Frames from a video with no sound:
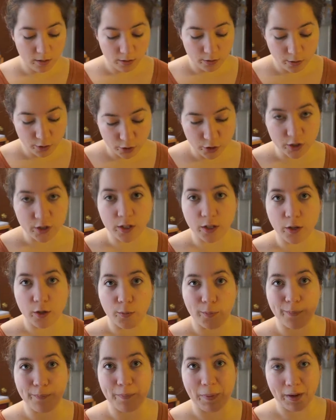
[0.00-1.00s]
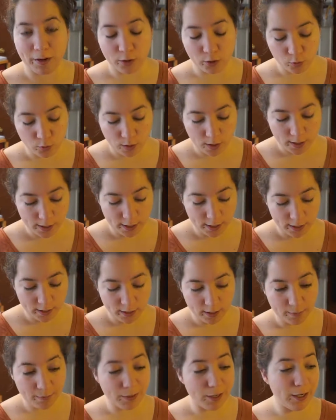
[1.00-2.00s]
They're just a little better
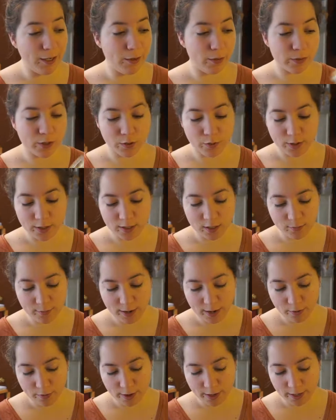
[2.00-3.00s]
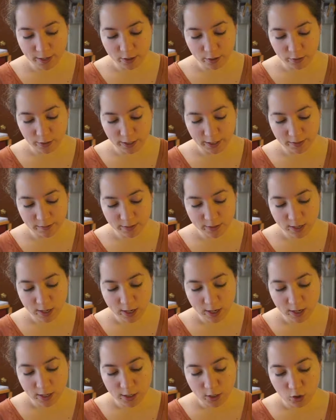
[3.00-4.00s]
quality. I'm going to use the rest of my oregano leaves.
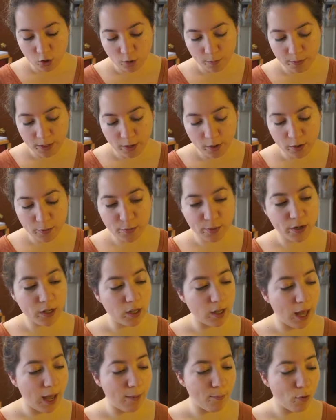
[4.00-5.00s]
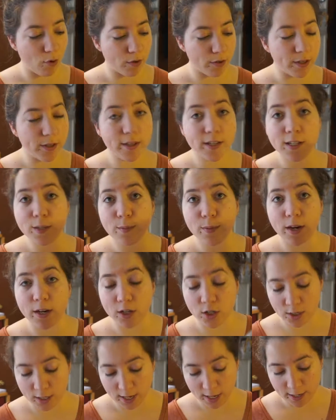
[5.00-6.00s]
Normally I would put a lot more than this, but I
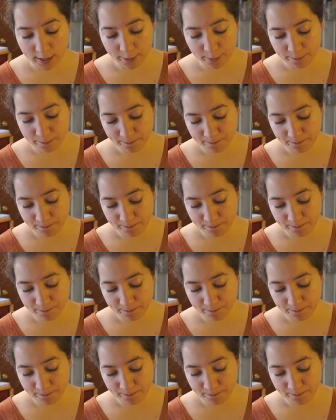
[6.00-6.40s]
just had